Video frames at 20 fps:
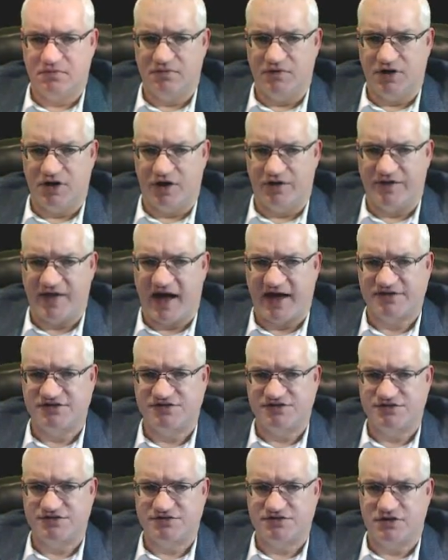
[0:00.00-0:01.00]
you know,
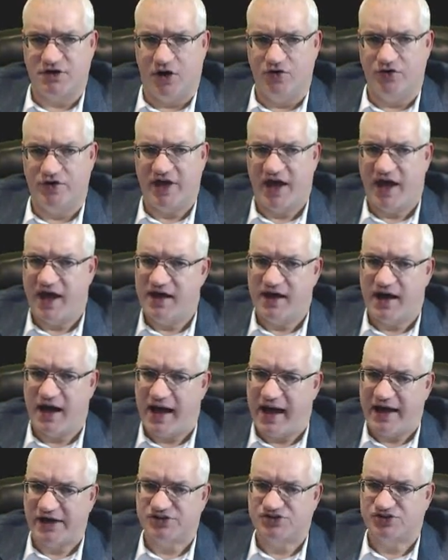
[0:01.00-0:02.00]
that's okay.
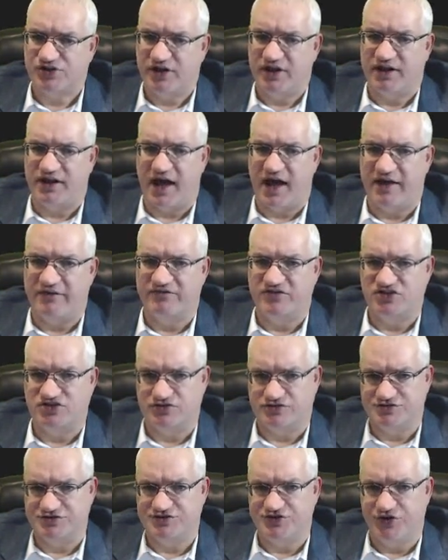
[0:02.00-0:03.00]
I actually like
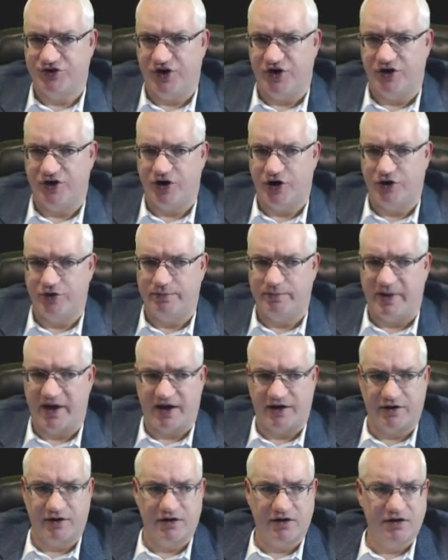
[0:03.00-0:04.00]
Visual Studio Code
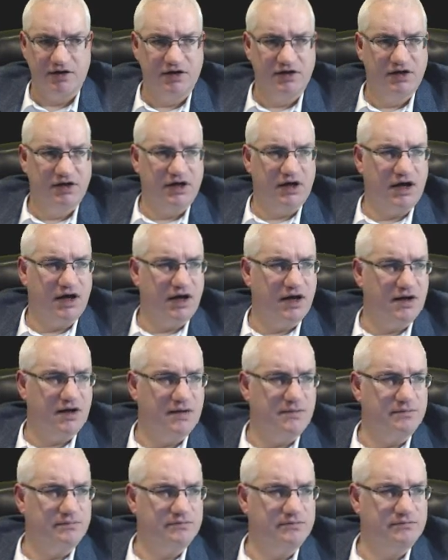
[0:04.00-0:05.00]
better.
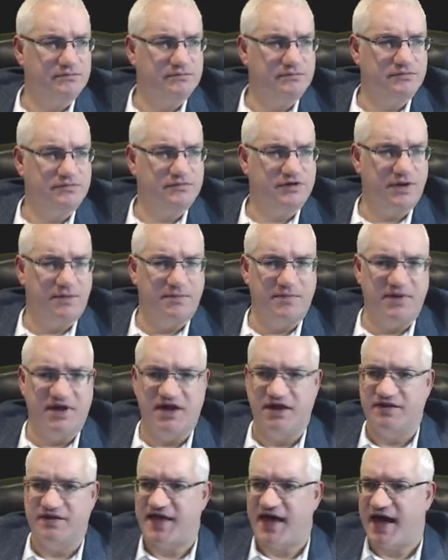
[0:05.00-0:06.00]
To
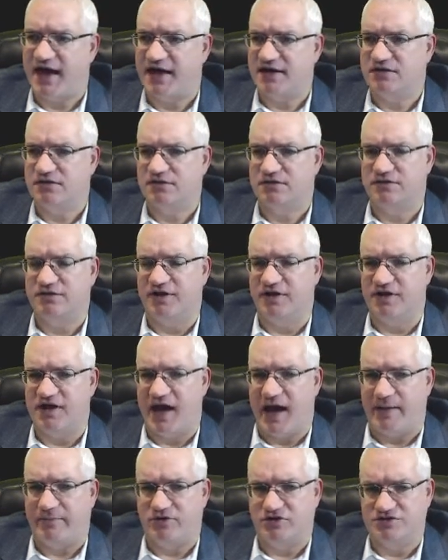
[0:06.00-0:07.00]
me, that the
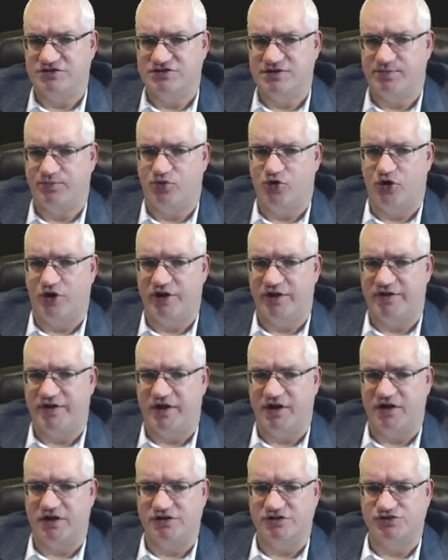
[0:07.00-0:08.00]
YAML support in
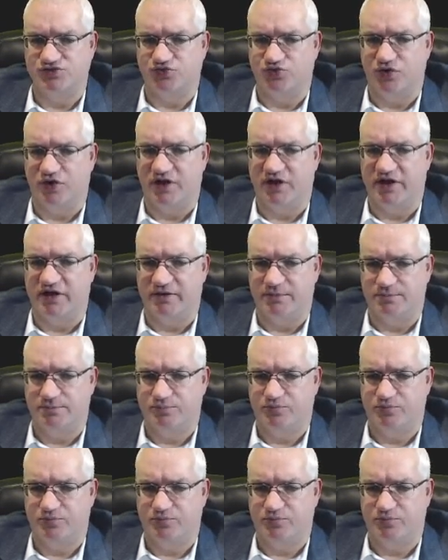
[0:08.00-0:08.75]
there is really